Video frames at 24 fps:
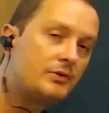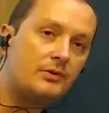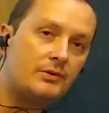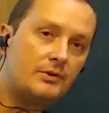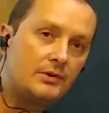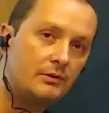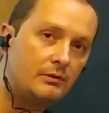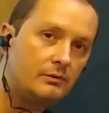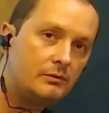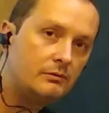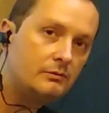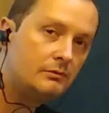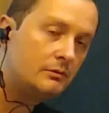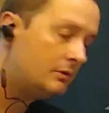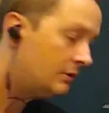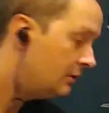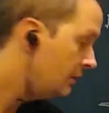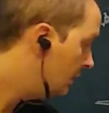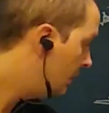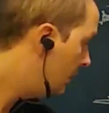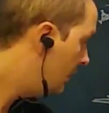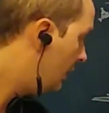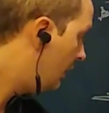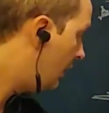to 0,
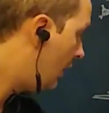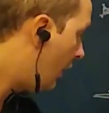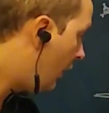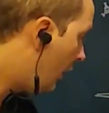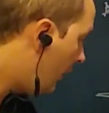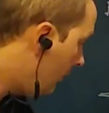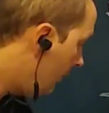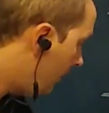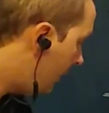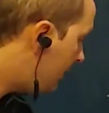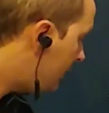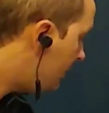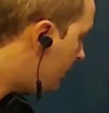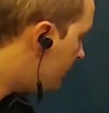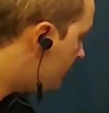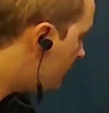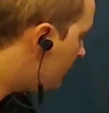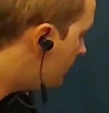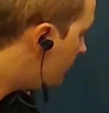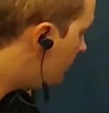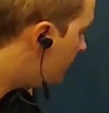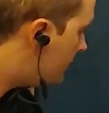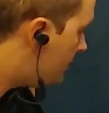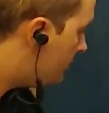all I need to
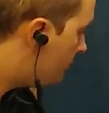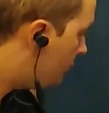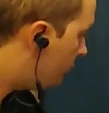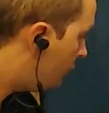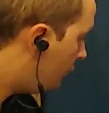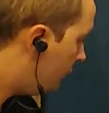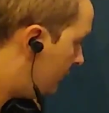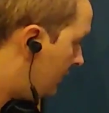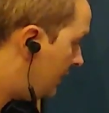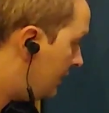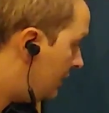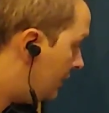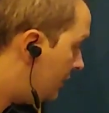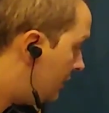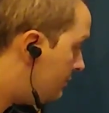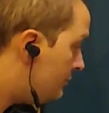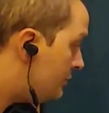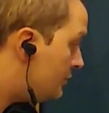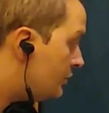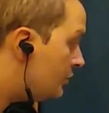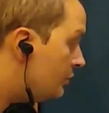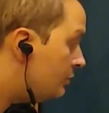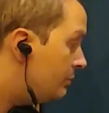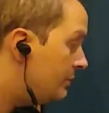do is to prove that the lim
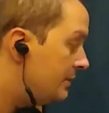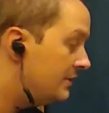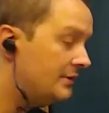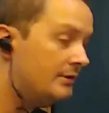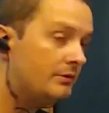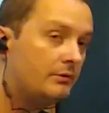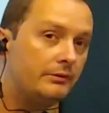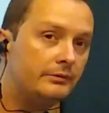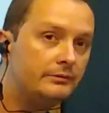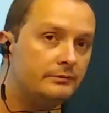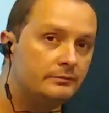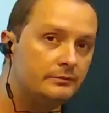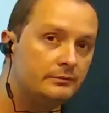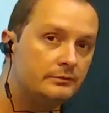sup is 0.